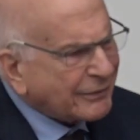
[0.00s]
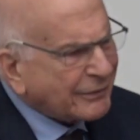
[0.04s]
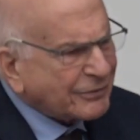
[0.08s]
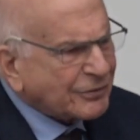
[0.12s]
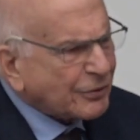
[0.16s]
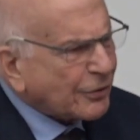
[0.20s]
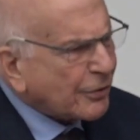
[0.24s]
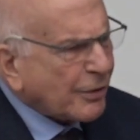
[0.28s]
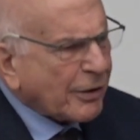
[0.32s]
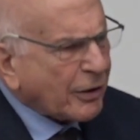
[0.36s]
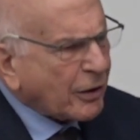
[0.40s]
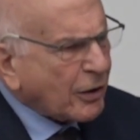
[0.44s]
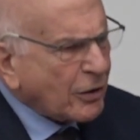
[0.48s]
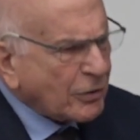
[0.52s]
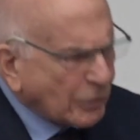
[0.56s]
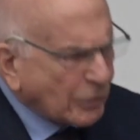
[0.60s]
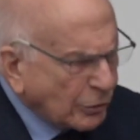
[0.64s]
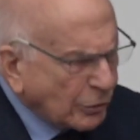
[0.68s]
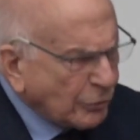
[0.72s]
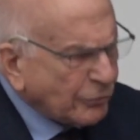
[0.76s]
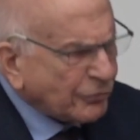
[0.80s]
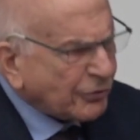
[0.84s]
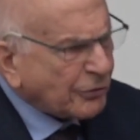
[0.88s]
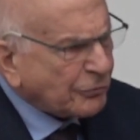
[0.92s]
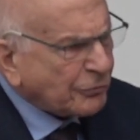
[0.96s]
And so the
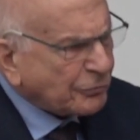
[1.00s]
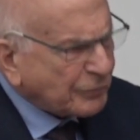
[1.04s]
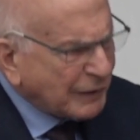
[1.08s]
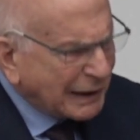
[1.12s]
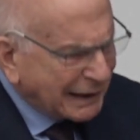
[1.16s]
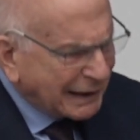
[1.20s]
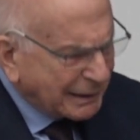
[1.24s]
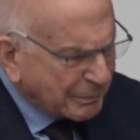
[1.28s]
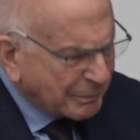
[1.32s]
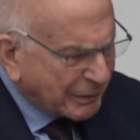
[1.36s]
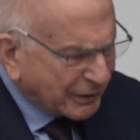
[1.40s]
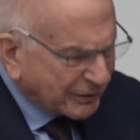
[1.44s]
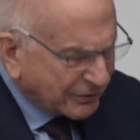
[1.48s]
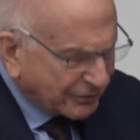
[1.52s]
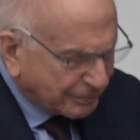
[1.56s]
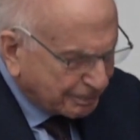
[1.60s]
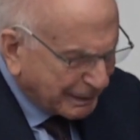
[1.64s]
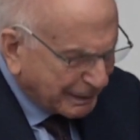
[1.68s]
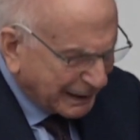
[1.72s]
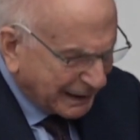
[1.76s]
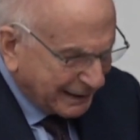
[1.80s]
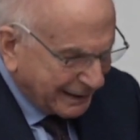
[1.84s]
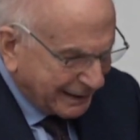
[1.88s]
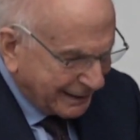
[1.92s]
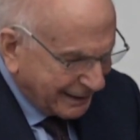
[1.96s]
conclusion really
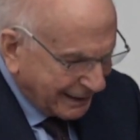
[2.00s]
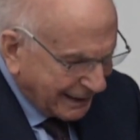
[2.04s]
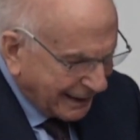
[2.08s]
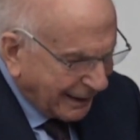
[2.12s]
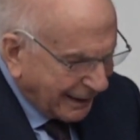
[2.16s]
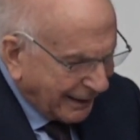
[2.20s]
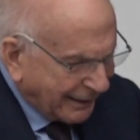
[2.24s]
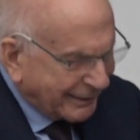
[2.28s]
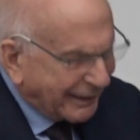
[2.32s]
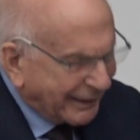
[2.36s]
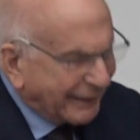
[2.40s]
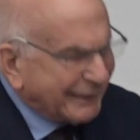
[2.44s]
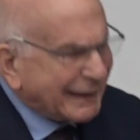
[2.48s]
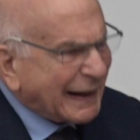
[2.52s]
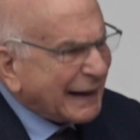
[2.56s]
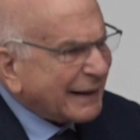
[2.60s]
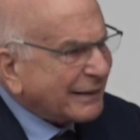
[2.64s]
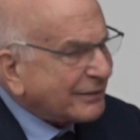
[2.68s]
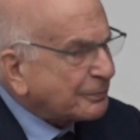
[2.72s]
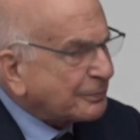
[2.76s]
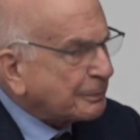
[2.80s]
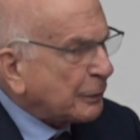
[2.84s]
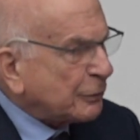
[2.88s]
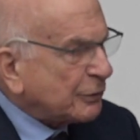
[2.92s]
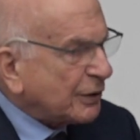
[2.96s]
must be that
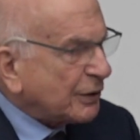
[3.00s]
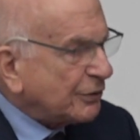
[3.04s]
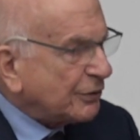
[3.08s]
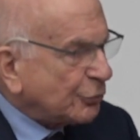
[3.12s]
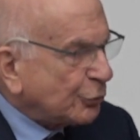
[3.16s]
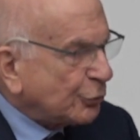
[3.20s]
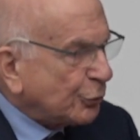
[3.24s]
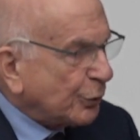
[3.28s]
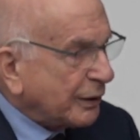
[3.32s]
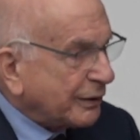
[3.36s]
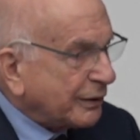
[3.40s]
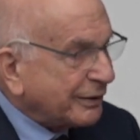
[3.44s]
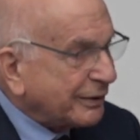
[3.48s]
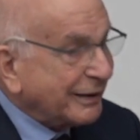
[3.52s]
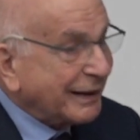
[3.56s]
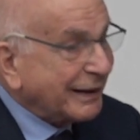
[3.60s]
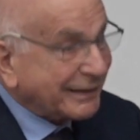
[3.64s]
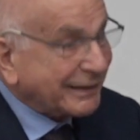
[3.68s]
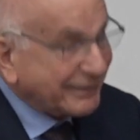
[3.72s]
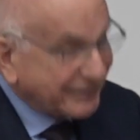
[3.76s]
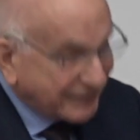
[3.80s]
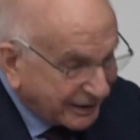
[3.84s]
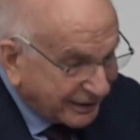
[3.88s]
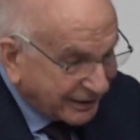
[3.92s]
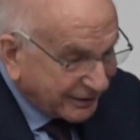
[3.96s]
expert
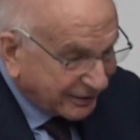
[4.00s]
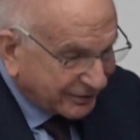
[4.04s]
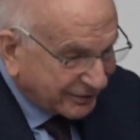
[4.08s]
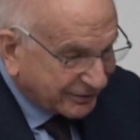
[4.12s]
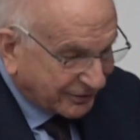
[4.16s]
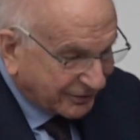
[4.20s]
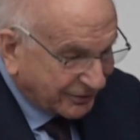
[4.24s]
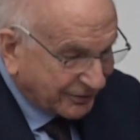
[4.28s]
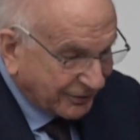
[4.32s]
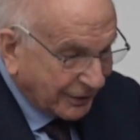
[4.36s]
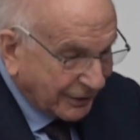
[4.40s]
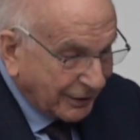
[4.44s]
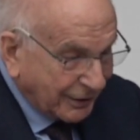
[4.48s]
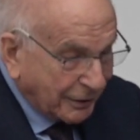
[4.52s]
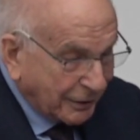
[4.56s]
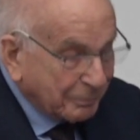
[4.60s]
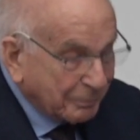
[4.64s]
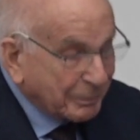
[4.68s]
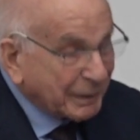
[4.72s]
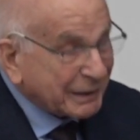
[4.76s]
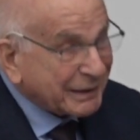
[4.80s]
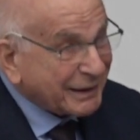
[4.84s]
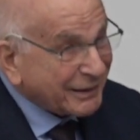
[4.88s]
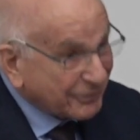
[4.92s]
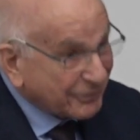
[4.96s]
intuition exists,
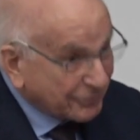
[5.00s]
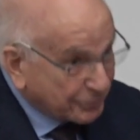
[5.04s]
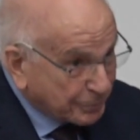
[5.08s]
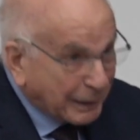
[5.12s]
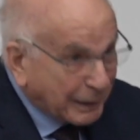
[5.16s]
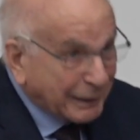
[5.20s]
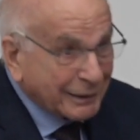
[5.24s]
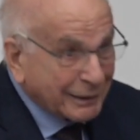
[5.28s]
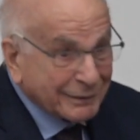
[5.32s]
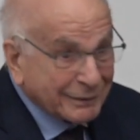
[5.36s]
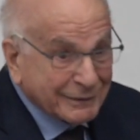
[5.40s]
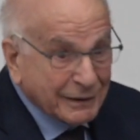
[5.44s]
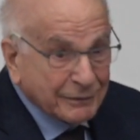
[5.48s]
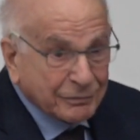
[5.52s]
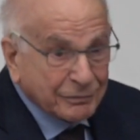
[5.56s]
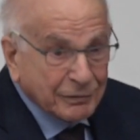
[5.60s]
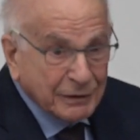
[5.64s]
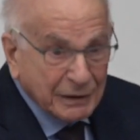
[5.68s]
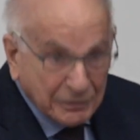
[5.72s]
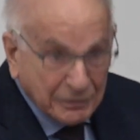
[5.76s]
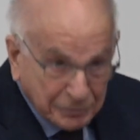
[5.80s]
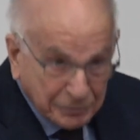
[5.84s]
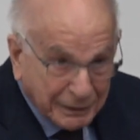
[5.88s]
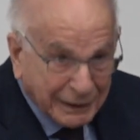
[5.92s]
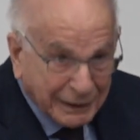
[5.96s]
but it's
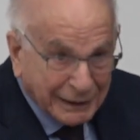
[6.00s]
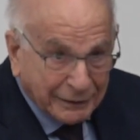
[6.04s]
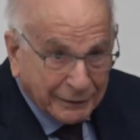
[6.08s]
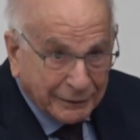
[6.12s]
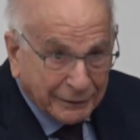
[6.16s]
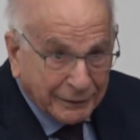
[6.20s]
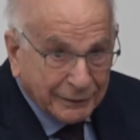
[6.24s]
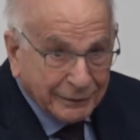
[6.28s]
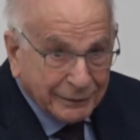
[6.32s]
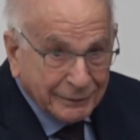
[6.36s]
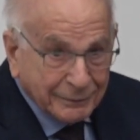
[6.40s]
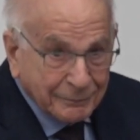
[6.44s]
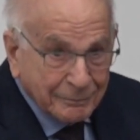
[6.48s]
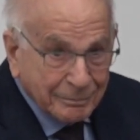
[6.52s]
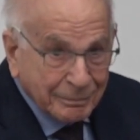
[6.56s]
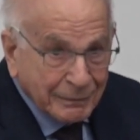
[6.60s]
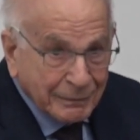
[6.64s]
relatively rare.